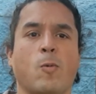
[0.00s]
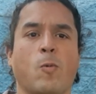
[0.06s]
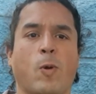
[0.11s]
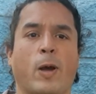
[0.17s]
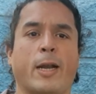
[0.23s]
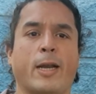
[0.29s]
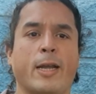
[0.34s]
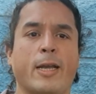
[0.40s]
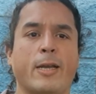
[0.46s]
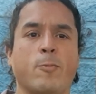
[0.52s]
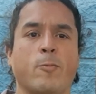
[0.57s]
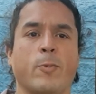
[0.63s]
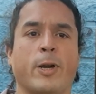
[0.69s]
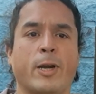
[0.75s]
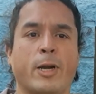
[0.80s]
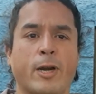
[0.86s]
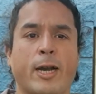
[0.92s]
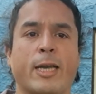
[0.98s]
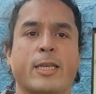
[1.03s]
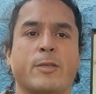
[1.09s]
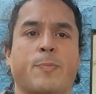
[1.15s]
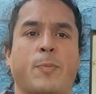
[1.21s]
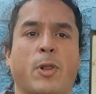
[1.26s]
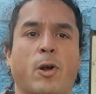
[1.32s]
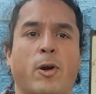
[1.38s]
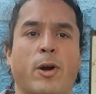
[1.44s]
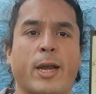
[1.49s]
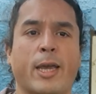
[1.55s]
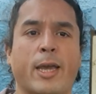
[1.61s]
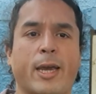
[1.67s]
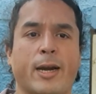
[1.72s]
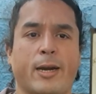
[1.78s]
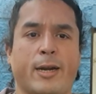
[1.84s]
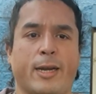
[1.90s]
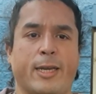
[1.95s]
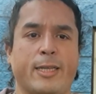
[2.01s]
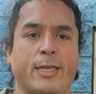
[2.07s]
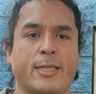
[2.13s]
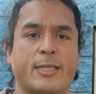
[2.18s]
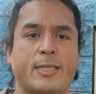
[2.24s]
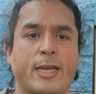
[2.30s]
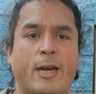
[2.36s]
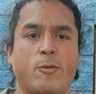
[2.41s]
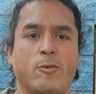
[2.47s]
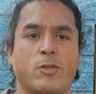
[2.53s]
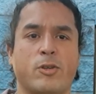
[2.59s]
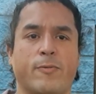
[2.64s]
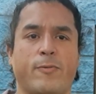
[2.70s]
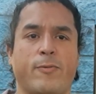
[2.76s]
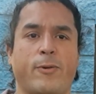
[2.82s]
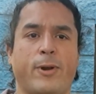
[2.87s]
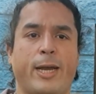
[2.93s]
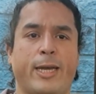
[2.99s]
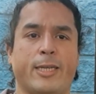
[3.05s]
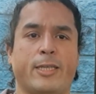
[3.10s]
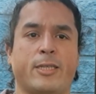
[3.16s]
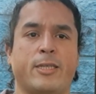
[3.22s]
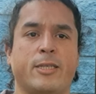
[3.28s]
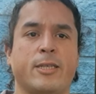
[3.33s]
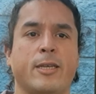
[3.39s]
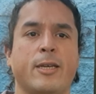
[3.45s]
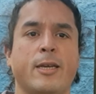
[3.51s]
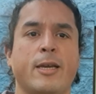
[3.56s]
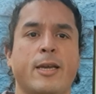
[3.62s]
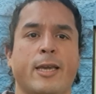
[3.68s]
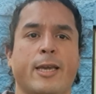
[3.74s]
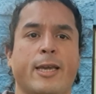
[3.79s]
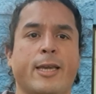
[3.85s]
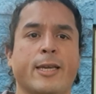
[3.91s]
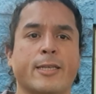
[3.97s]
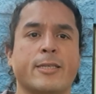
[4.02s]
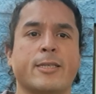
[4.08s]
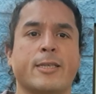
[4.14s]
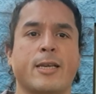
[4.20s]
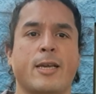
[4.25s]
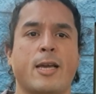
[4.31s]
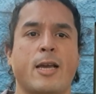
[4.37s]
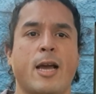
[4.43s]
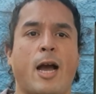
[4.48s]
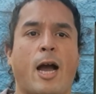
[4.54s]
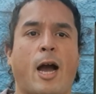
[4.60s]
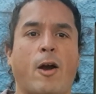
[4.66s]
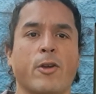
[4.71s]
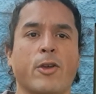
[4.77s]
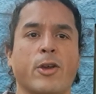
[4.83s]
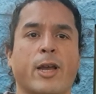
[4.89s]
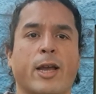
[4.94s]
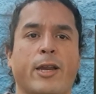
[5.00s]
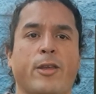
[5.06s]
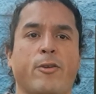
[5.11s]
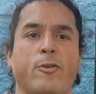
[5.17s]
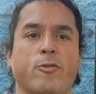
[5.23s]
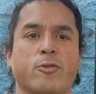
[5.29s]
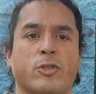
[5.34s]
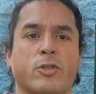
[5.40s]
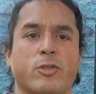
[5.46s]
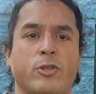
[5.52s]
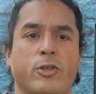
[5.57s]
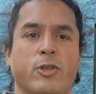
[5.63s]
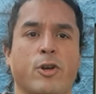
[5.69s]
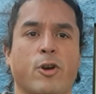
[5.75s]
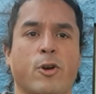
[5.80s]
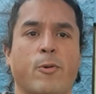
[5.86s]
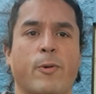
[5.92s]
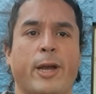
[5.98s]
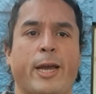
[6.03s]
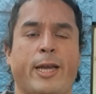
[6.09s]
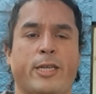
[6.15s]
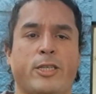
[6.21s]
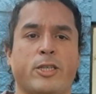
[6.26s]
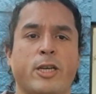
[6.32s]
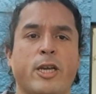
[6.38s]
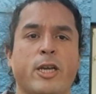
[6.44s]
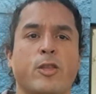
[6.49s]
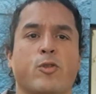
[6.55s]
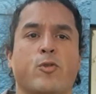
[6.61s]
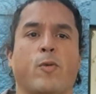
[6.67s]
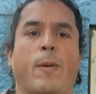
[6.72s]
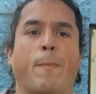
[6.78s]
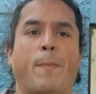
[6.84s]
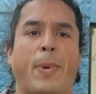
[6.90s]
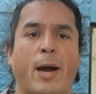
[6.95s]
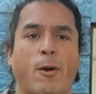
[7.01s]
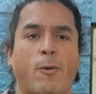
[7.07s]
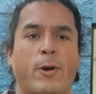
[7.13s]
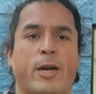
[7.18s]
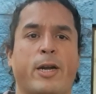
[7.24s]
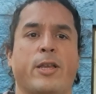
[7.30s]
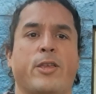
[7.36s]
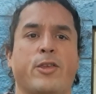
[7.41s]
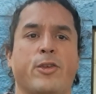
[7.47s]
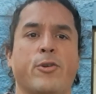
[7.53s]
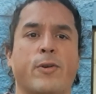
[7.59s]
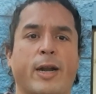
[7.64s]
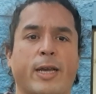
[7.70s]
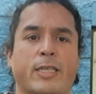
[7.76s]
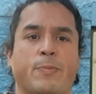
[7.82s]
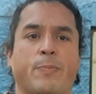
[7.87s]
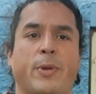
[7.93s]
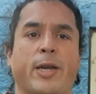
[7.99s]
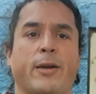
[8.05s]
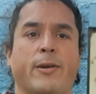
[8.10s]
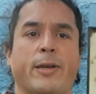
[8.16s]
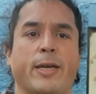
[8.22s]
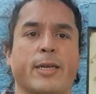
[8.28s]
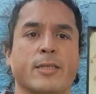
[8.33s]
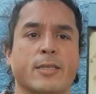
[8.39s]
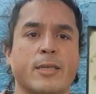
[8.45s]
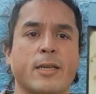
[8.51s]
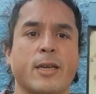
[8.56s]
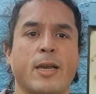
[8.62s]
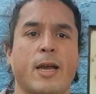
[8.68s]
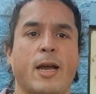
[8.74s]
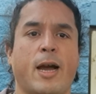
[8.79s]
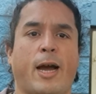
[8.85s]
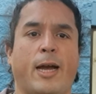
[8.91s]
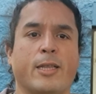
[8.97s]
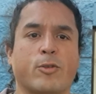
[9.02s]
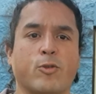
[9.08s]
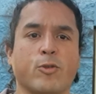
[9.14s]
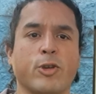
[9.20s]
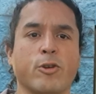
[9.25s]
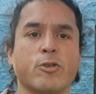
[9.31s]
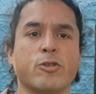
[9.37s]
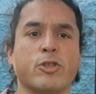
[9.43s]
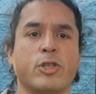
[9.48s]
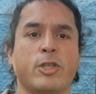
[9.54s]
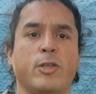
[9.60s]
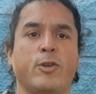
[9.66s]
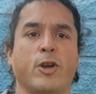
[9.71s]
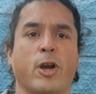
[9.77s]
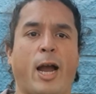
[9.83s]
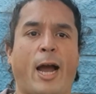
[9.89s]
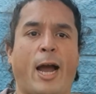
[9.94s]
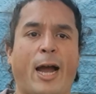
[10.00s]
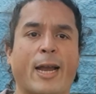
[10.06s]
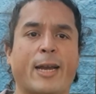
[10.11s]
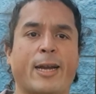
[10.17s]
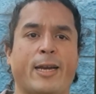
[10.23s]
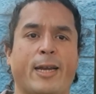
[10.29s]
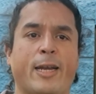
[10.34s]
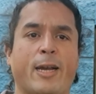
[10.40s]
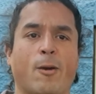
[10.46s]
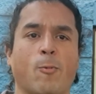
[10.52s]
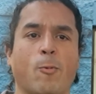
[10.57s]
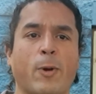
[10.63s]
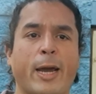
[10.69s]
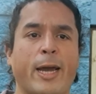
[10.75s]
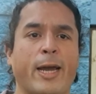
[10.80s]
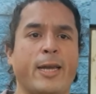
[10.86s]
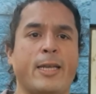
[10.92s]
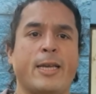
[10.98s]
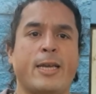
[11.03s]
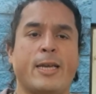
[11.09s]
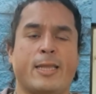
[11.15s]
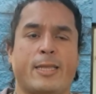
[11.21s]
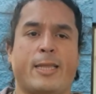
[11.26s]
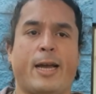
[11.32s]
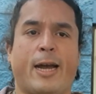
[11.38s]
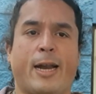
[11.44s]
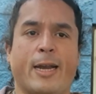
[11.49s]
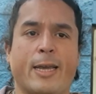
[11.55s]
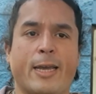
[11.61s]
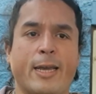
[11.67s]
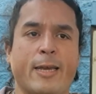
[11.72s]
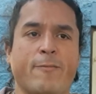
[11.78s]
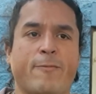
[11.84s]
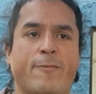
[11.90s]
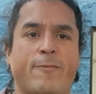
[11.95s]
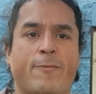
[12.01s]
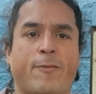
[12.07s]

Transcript: what we're gonna explore here in the sounds of rage is how you can use your rage to empower your experience and to use your anger in a way that you